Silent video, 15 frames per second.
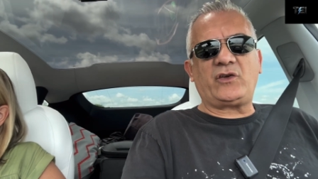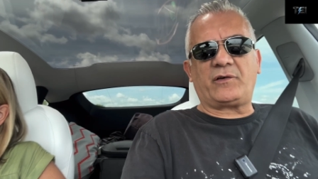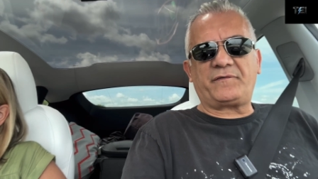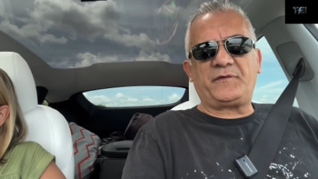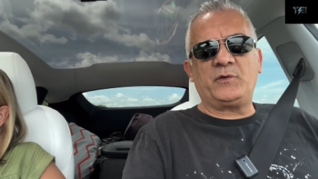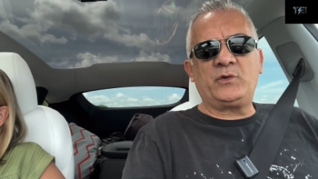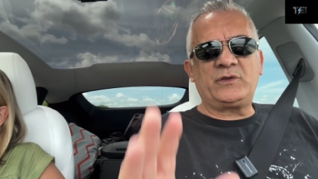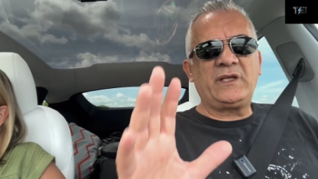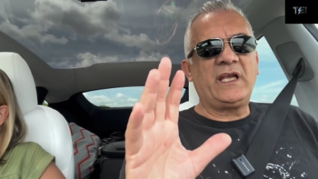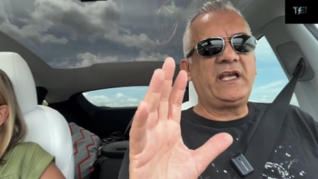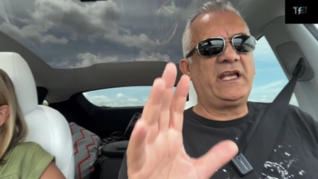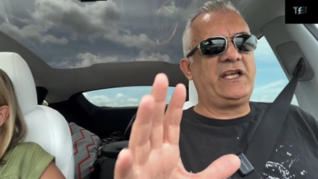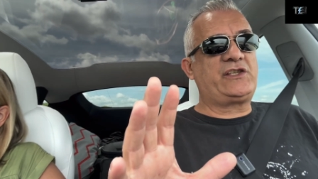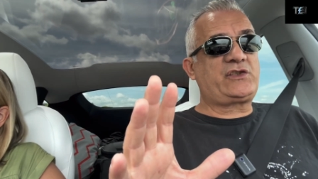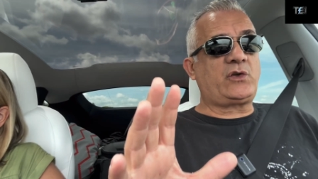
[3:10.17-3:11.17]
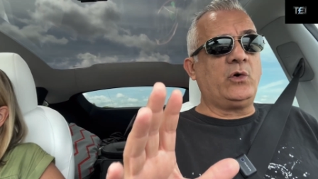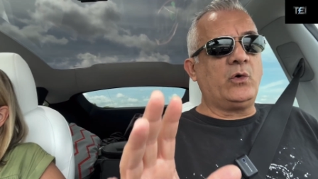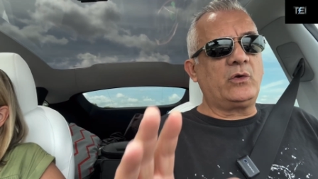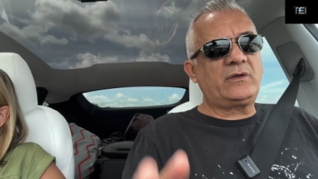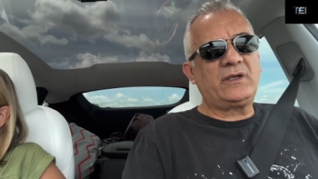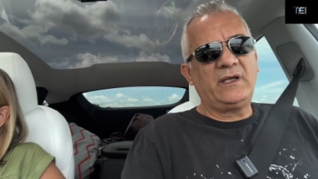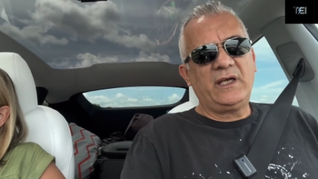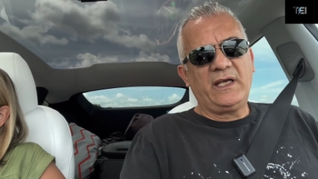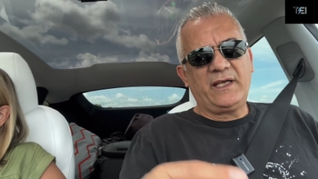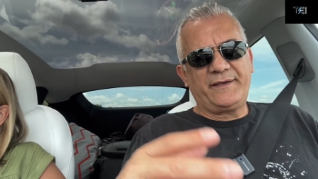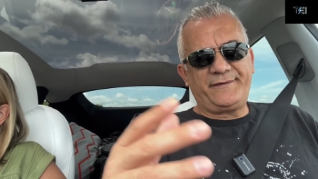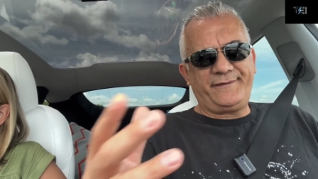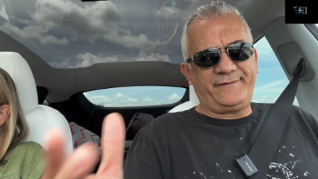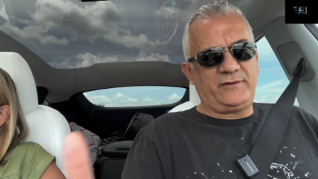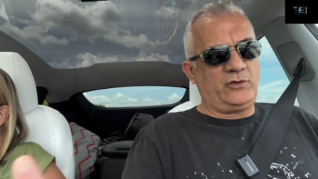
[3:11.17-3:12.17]
food. It's cold.
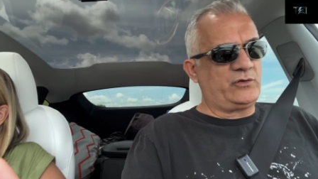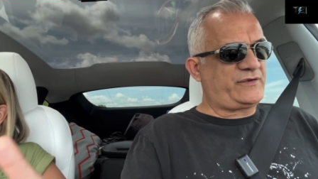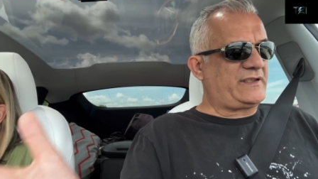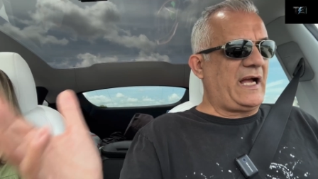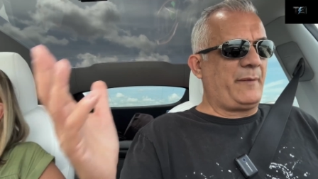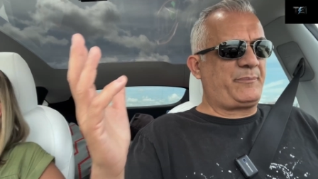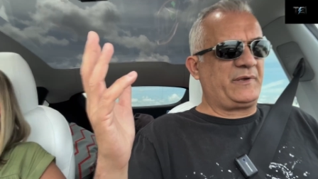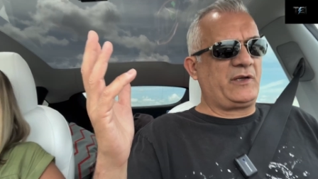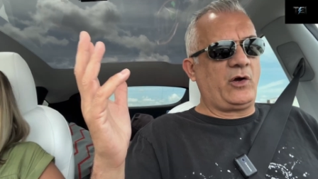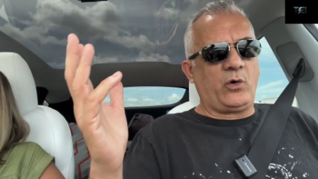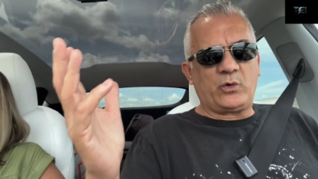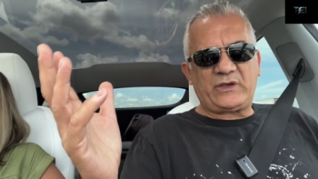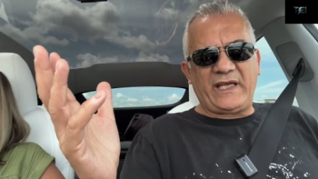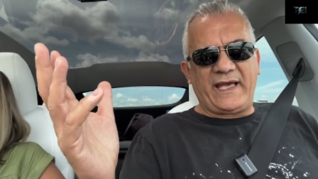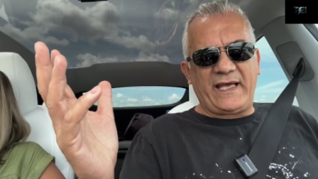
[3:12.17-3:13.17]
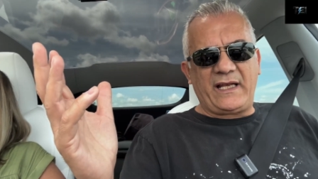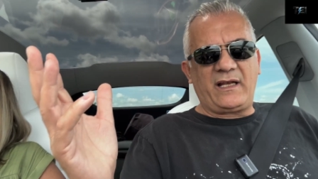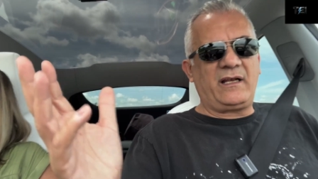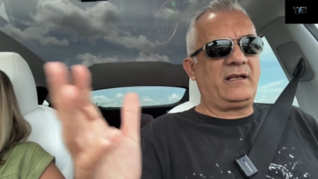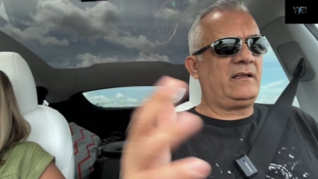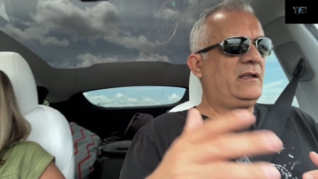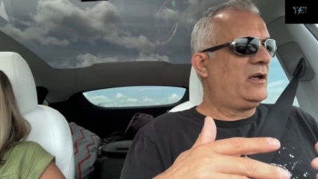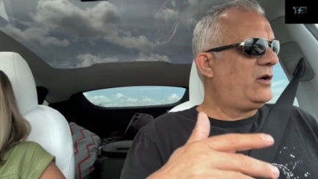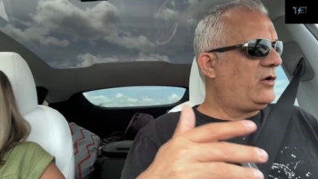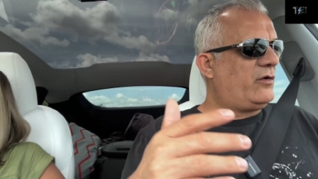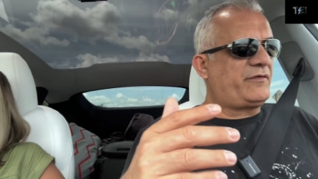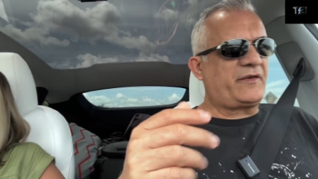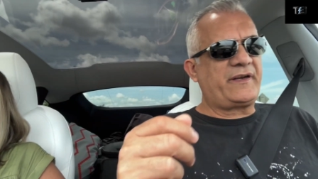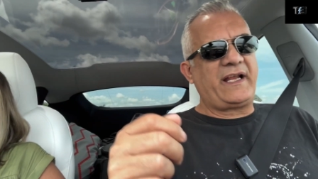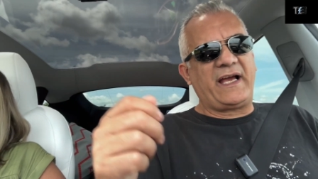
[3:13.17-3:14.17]
You stop in a hotel
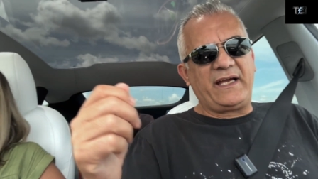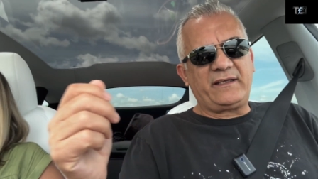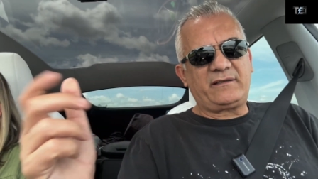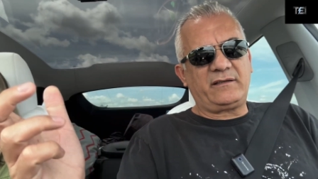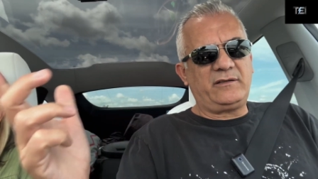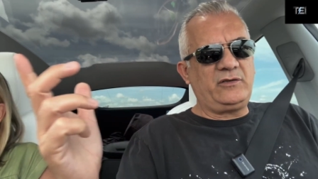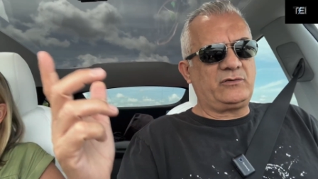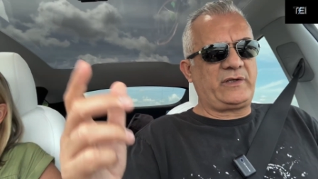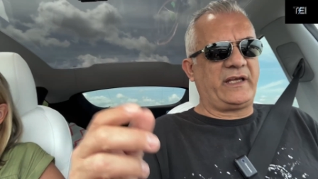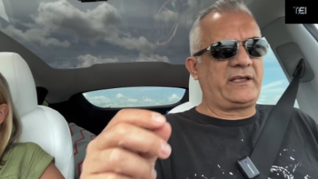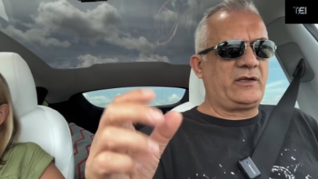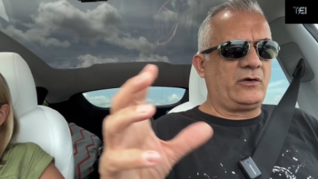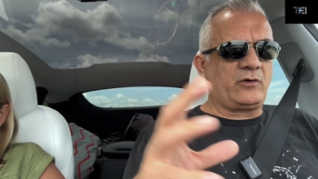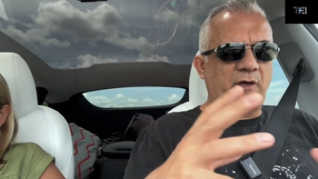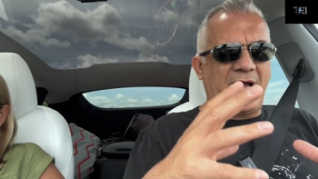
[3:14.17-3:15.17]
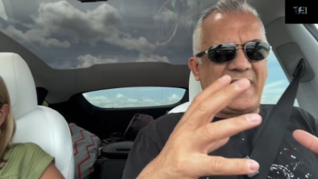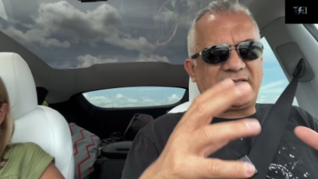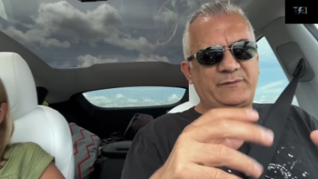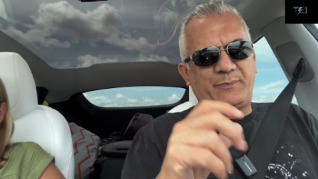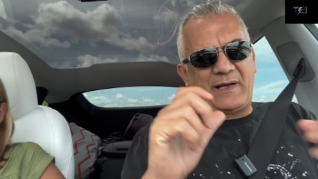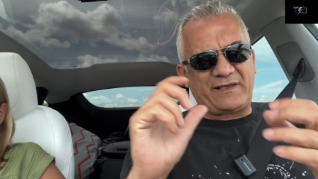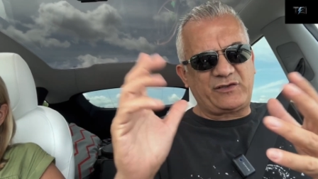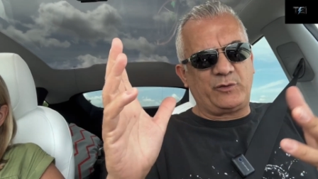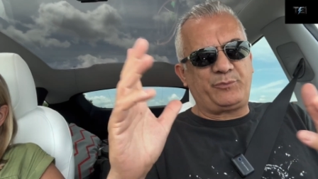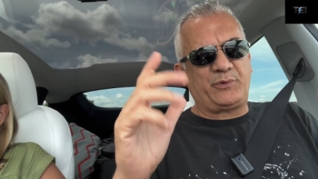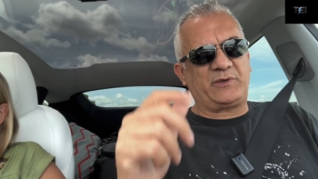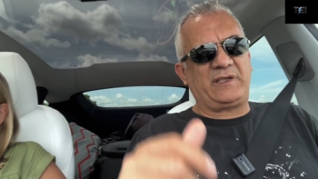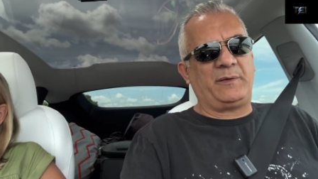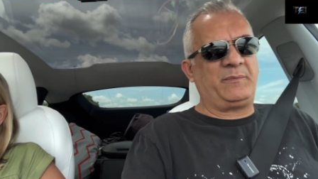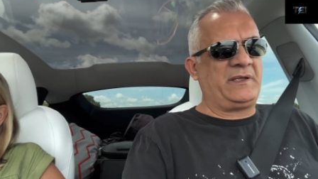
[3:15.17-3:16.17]
overnight. You take your ice packs. You
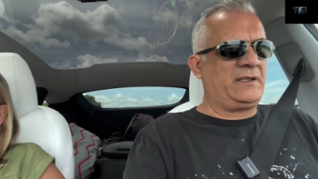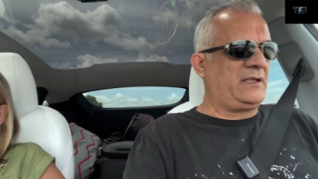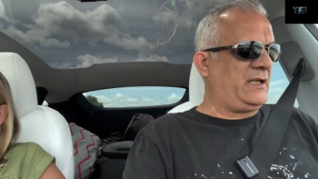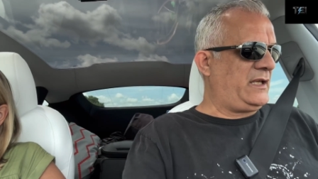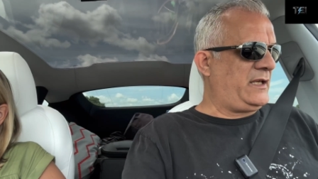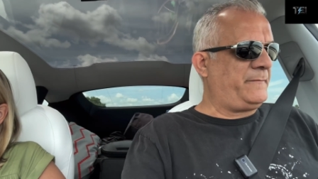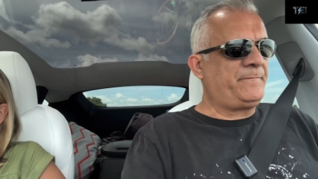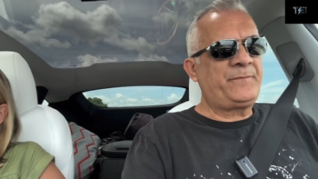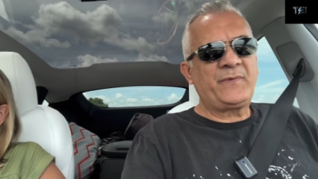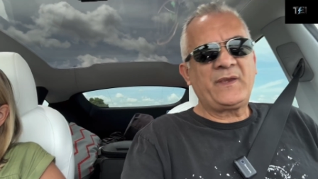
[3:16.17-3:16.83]
put them in the